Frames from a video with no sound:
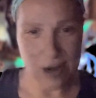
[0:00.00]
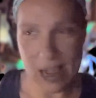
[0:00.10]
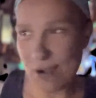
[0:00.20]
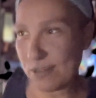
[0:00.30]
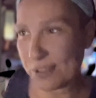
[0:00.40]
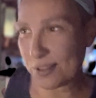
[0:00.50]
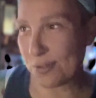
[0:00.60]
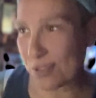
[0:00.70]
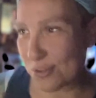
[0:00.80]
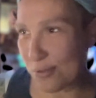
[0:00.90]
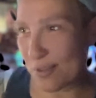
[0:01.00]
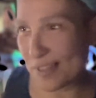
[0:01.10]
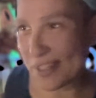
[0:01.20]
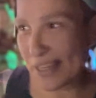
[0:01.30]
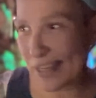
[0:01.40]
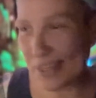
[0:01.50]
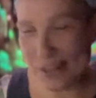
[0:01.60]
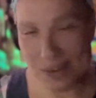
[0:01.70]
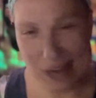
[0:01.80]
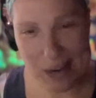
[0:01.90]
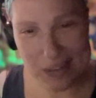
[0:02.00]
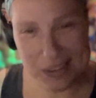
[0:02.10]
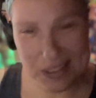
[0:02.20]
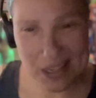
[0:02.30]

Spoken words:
I was the drooling kid, you know, I